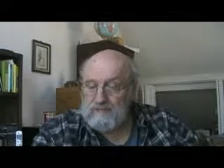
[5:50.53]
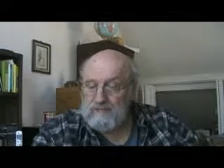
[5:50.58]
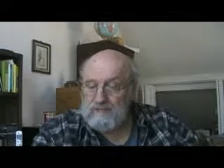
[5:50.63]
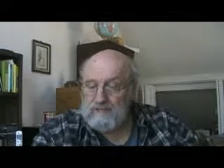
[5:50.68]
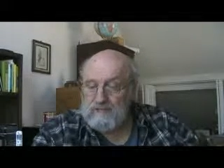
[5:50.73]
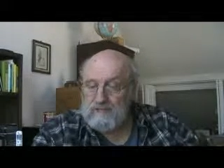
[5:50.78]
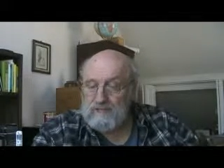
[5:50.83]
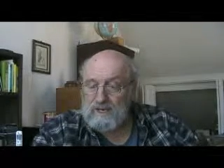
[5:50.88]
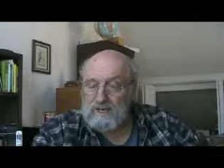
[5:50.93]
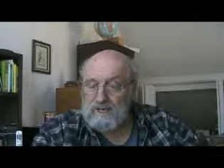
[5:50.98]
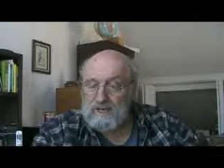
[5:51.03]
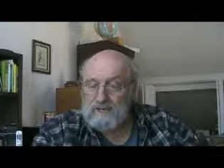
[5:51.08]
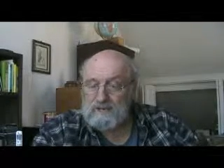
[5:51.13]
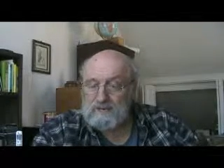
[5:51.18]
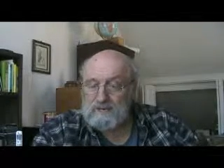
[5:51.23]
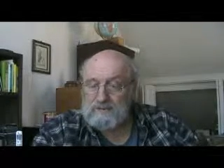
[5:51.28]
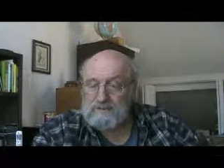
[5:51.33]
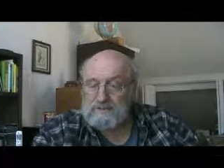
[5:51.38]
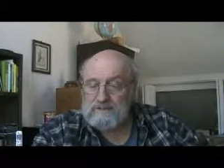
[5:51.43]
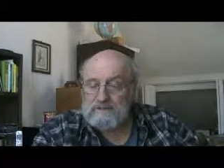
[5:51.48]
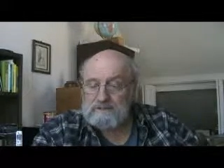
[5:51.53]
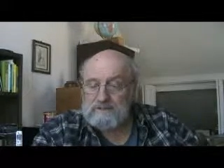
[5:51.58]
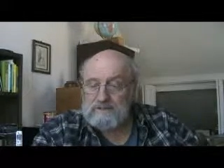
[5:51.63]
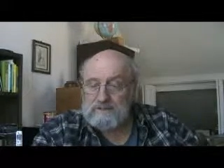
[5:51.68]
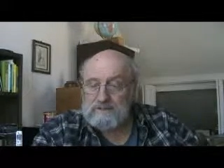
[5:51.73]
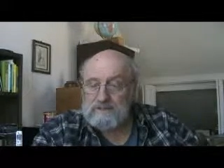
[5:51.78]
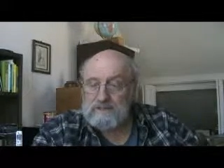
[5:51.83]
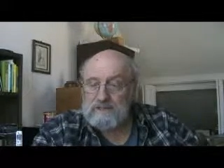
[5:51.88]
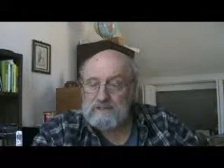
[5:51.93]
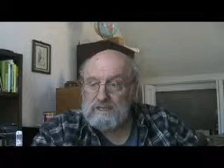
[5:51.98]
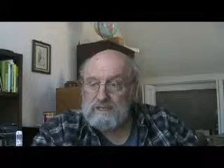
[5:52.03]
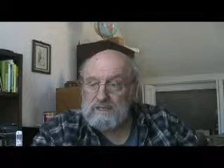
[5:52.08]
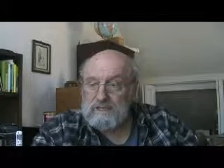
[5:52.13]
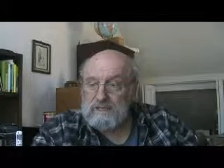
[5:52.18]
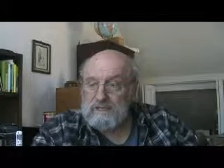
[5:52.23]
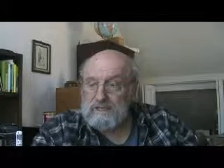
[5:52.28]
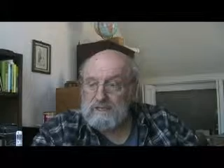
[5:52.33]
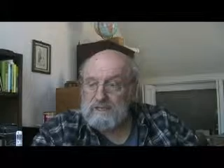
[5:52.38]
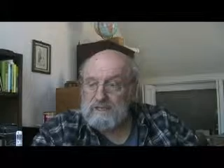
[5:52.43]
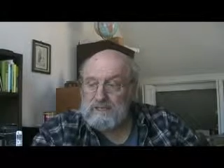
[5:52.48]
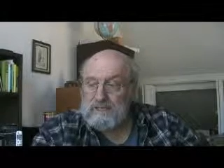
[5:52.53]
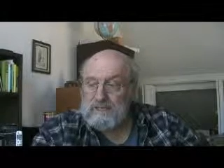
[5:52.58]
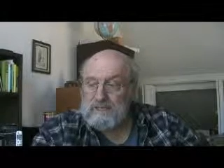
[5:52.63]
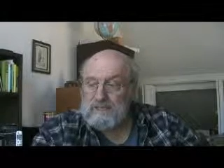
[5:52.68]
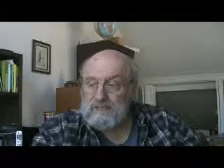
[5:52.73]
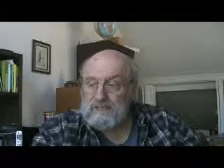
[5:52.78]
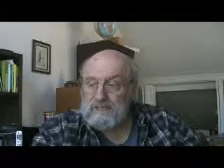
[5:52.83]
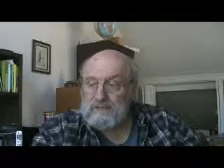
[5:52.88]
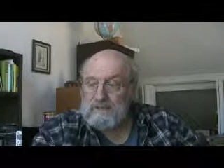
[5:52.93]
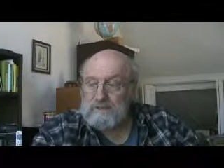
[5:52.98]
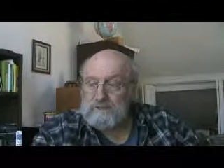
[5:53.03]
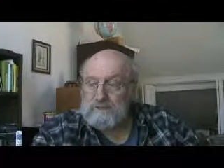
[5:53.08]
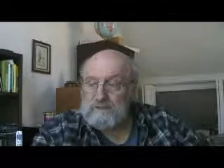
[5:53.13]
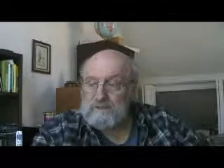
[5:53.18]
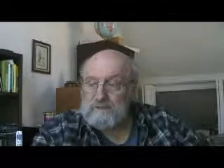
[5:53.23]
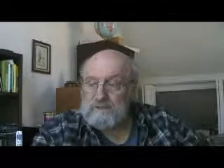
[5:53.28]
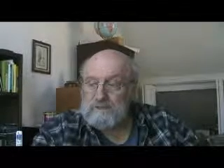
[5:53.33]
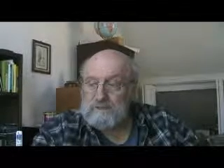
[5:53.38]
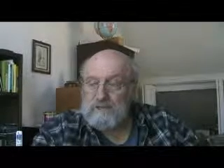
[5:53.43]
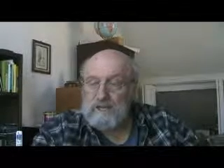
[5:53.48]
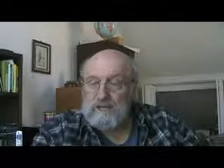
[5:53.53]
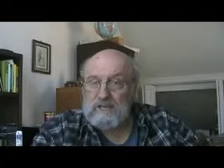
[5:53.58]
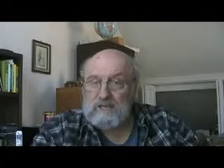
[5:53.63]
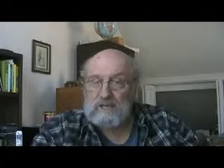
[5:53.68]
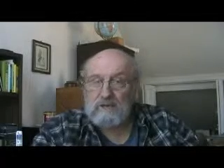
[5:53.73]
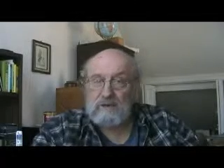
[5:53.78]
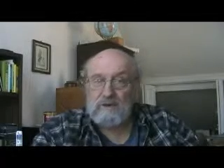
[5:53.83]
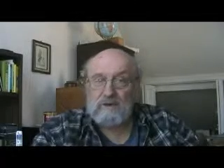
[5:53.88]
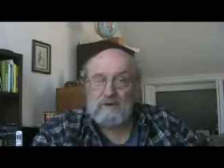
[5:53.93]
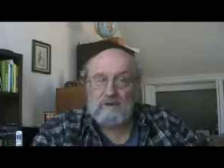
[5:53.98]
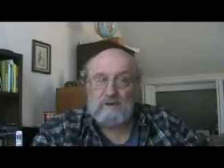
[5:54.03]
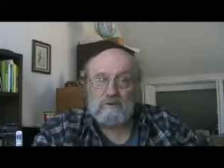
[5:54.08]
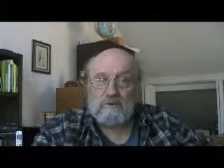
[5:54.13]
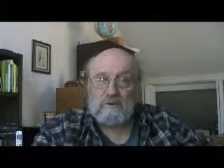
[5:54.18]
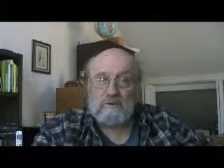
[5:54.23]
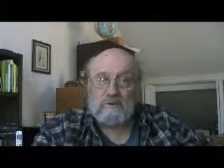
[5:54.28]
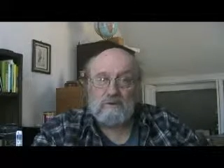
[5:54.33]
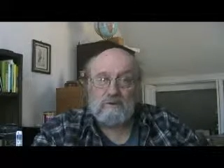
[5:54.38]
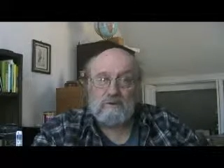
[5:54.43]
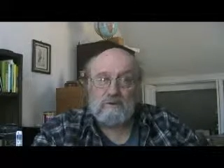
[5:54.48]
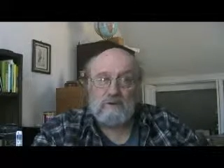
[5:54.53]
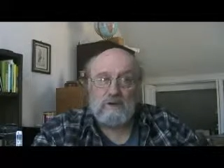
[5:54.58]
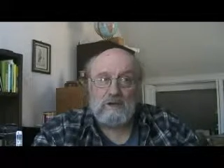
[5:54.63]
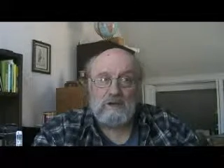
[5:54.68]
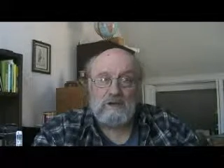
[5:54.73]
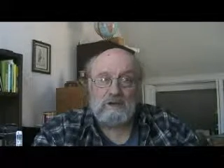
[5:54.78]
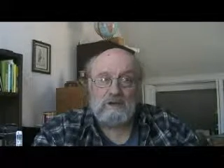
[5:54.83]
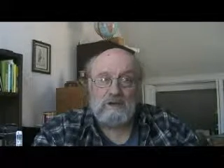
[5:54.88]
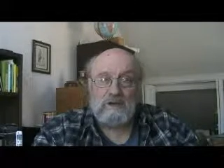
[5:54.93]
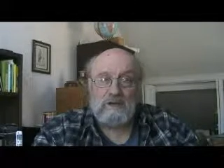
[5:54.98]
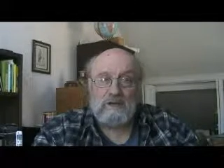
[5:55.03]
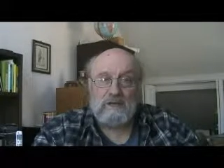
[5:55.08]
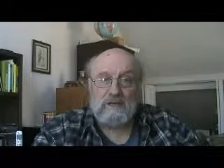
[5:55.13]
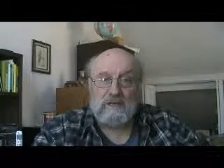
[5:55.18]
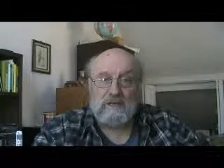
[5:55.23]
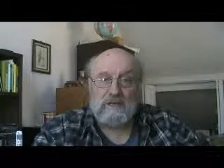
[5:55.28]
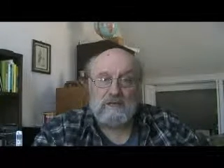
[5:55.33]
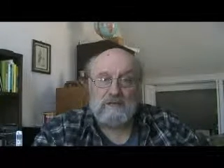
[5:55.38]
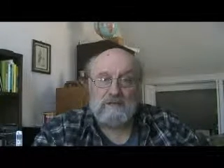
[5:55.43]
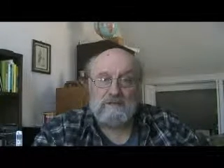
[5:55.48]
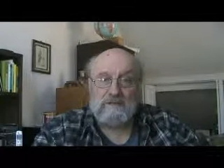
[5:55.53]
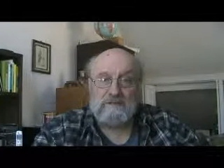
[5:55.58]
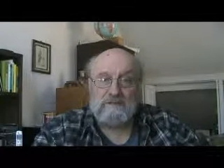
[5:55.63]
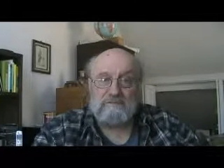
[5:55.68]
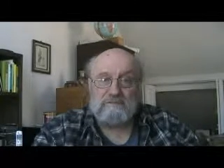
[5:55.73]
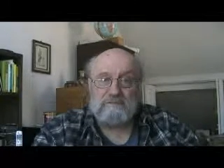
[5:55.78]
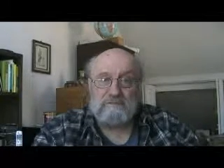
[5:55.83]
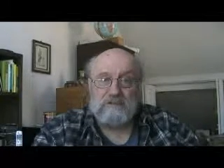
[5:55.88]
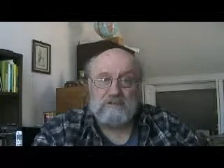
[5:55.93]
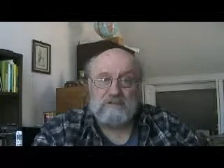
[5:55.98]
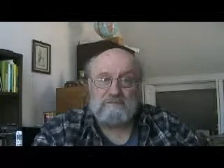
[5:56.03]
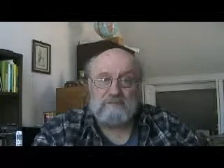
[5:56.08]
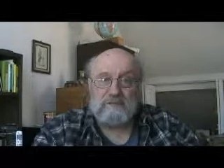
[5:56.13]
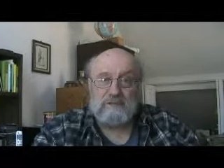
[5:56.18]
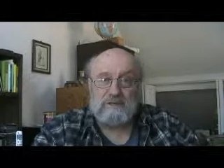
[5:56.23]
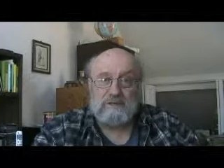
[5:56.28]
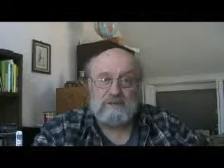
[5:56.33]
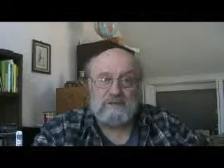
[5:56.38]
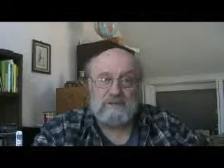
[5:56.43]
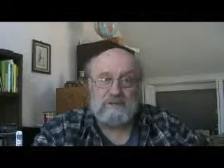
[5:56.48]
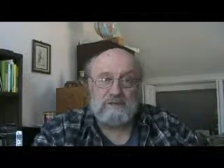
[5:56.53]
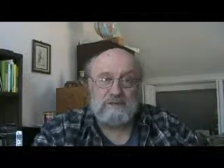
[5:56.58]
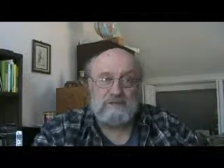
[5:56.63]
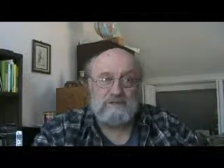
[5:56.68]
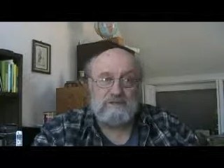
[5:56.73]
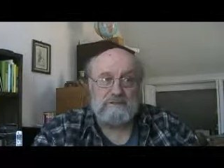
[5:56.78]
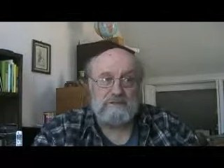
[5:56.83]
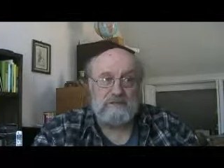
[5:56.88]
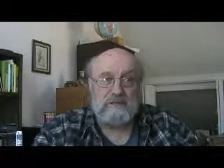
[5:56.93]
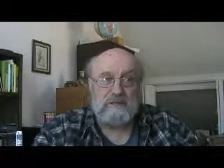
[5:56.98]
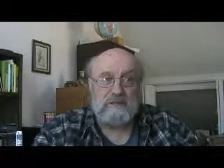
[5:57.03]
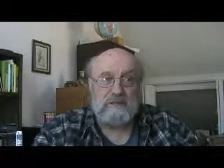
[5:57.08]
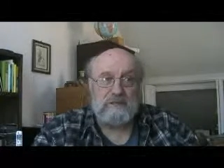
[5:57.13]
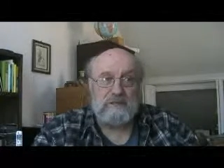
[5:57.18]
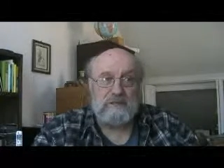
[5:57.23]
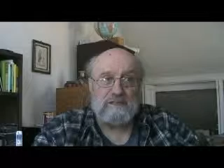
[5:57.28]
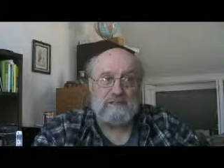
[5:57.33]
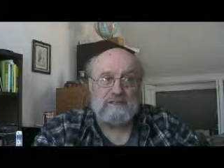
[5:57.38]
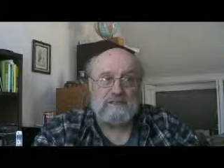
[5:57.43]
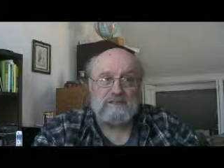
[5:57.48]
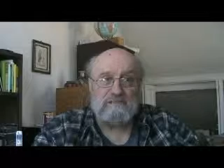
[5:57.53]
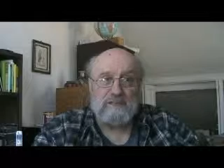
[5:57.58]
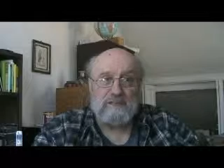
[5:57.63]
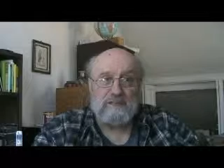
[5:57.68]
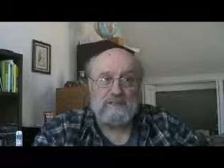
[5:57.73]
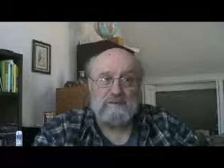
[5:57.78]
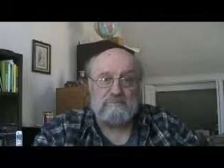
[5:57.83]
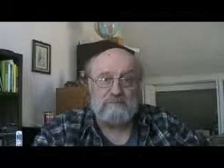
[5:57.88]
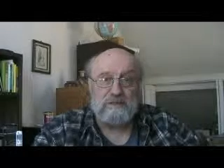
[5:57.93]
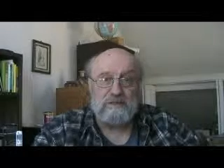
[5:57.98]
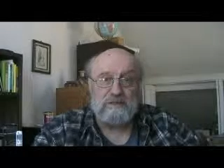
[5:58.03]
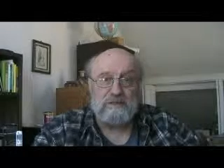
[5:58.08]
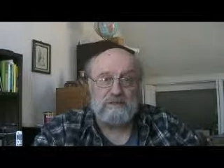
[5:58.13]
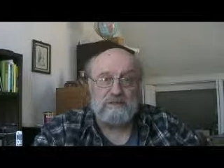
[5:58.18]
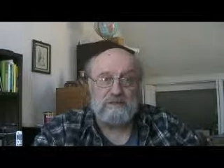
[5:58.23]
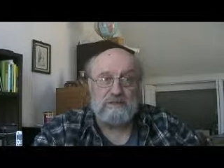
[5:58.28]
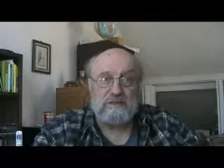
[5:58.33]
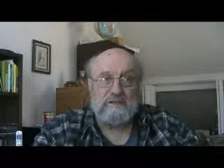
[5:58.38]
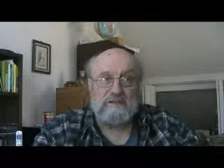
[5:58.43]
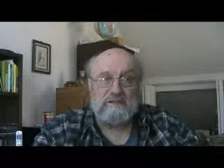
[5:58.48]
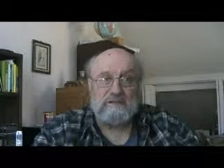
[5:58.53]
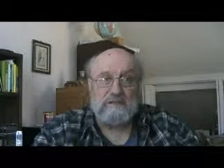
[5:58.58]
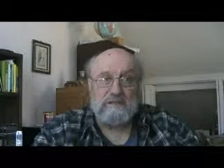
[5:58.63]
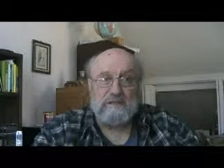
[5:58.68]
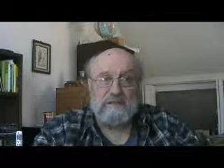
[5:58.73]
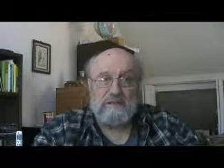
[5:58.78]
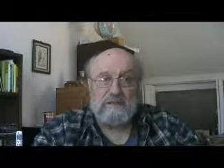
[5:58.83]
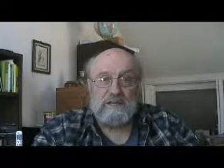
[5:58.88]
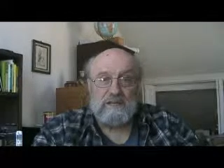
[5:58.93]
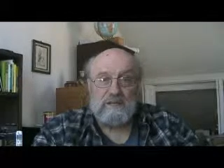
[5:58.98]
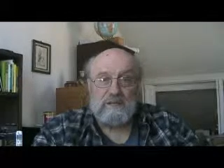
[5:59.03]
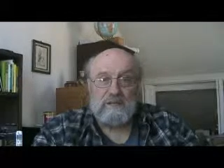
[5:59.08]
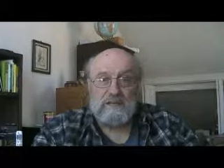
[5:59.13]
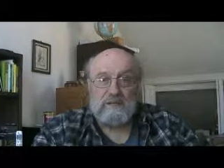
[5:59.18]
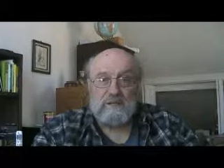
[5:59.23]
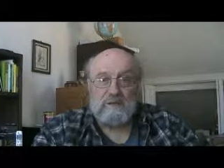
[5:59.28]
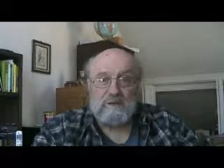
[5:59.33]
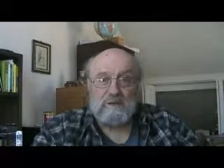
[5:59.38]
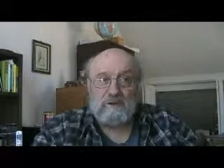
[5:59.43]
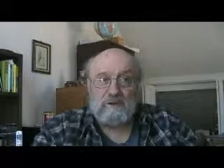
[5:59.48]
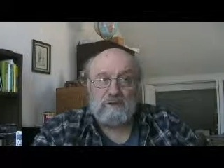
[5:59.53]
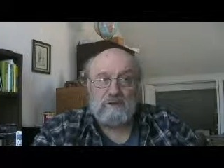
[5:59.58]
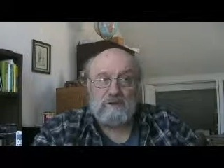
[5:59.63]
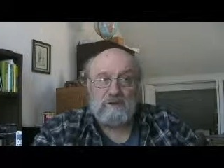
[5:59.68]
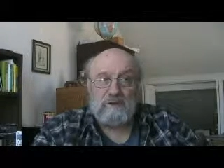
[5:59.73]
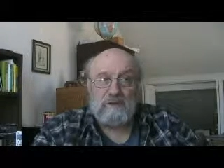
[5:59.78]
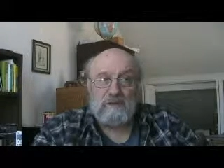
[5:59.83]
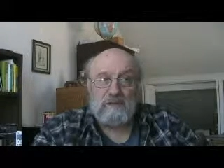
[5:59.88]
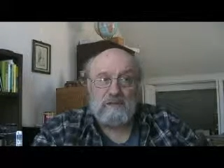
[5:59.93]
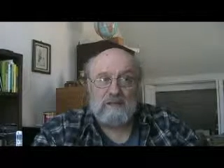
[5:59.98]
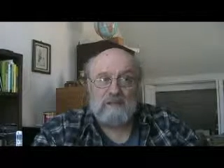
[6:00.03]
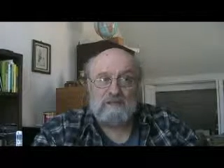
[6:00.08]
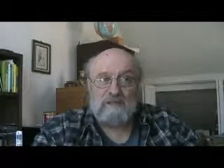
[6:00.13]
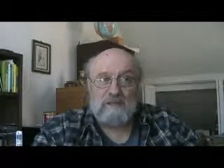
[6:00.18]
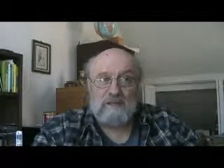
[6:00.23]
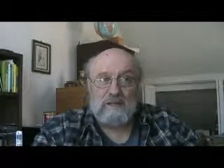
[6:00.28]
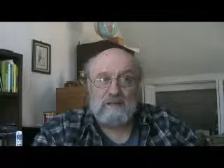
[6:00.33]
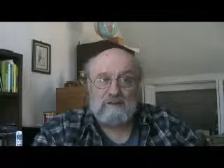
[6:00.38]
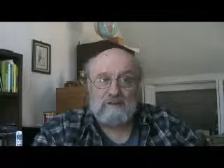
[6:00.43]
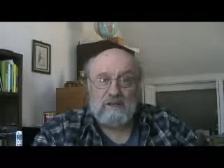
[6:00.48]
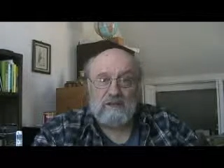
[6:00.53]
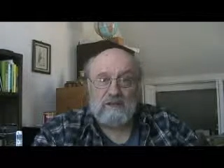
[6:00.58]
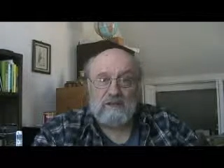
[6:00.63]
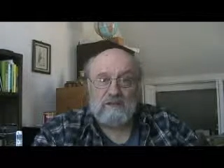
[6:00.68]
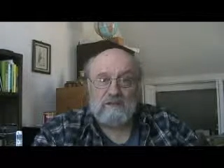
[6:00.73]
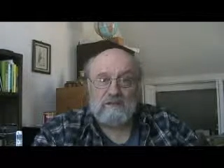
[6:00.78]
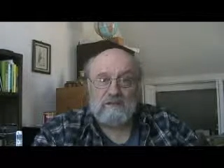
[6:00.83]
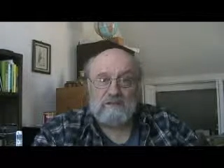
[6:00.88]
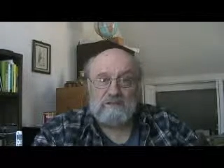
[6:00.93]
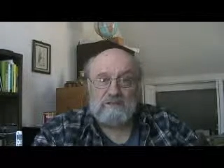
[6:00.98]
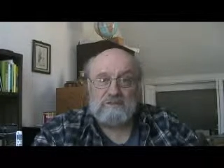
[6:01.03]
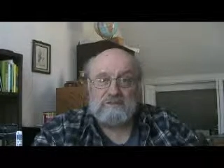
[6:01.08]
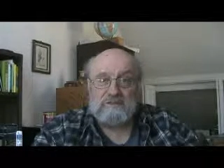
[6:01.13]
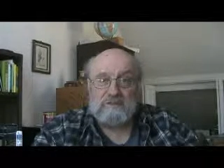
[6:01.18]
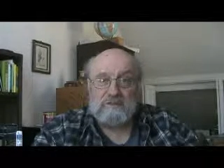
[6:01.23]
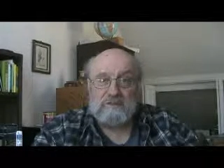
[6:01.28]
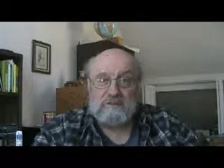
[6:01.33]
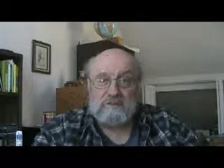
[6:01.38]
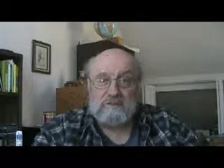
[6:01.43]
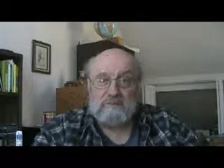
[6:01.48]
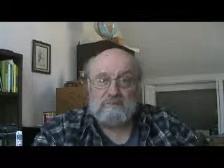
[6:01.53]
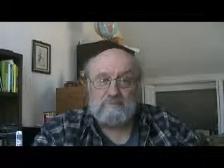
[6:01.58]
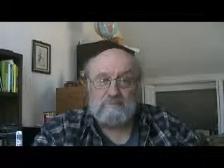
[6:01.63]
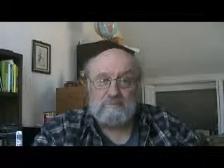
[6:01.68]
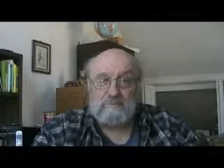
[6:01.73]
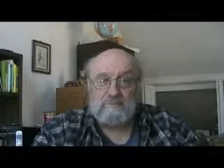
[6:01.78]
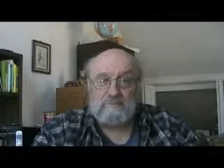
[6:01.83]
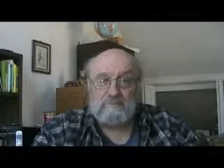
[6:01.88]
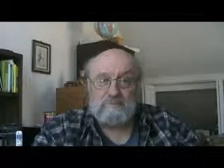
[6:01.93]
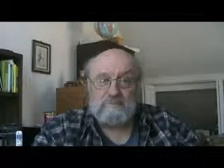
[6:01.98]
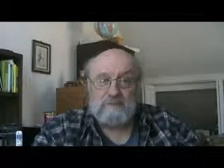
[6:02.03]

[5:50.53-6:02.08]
the dynamics of it, and they could say, oh, well, we can get this advantage by doing this, and we can get this advantage by doing this. And one of the advantages for them that